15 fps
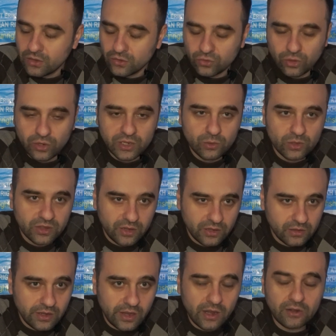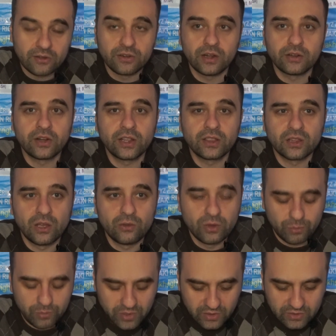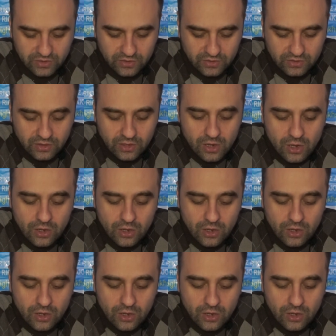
So even they are right now in prisons.